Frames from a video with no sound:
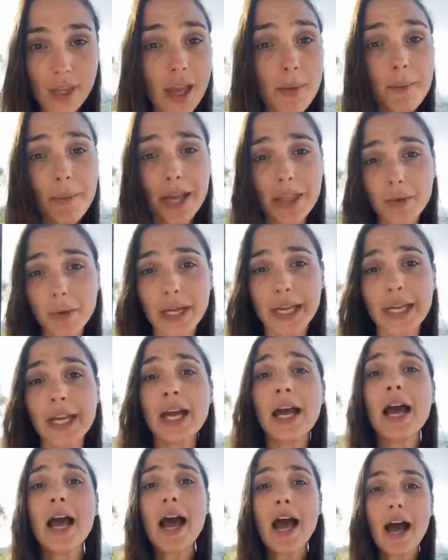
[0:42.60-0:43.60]
By the way,
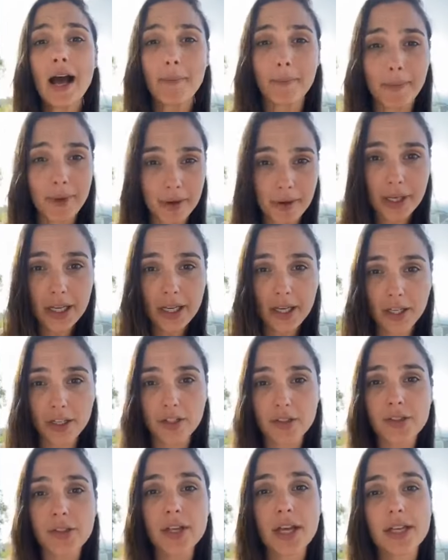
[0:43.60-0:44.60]

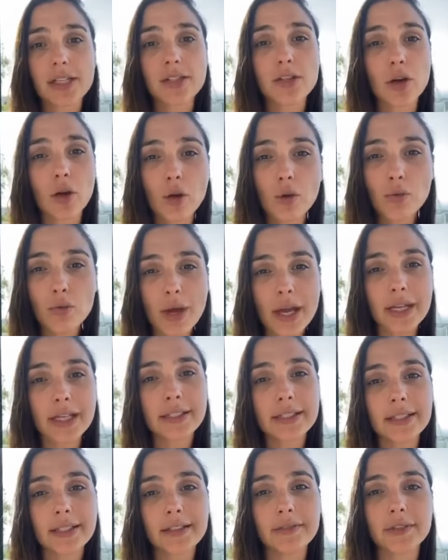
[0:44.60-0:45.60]
AmeriCares has already
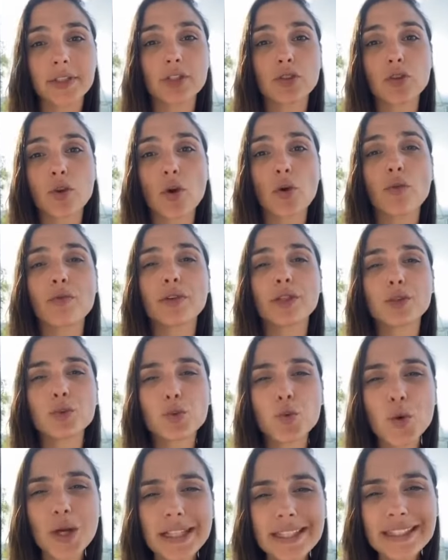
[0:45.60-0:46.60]
delivered over
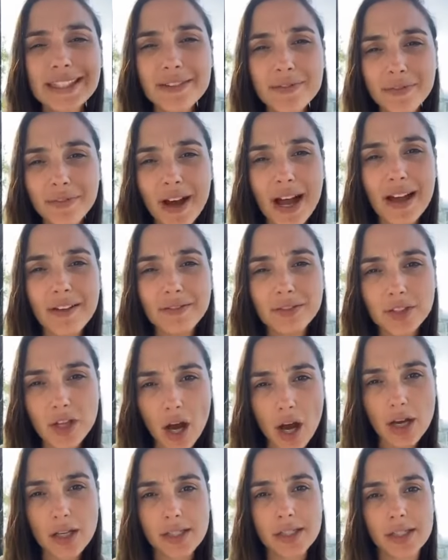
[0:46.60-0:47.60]
25
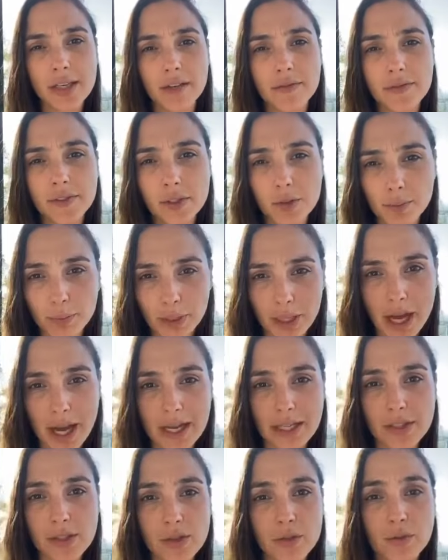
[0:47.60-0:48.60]
tons of
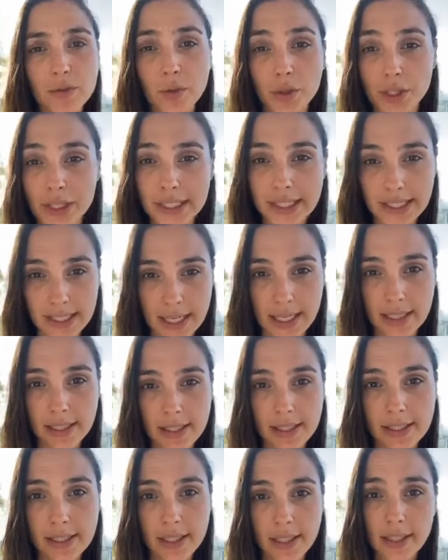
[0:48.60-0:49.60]
supplies to 40
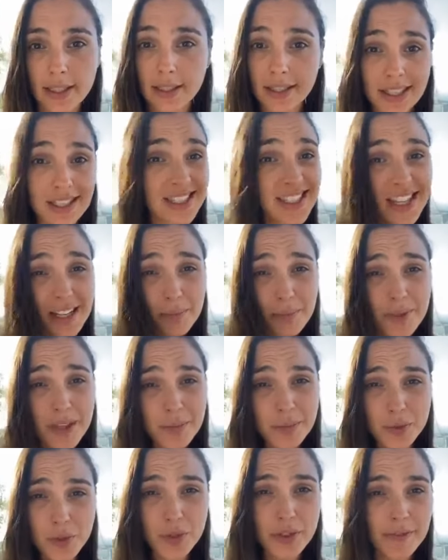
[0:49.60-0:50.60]
states. Let's help them
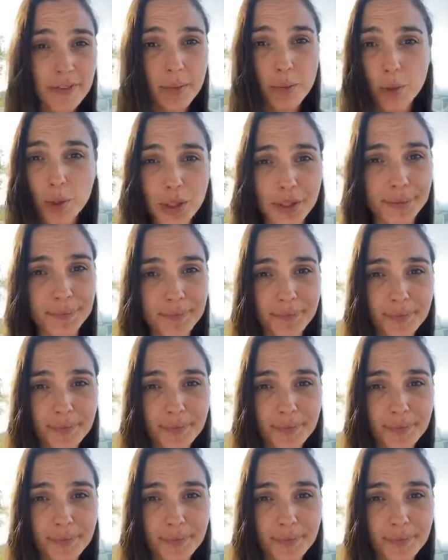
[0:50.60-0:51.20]
do even more.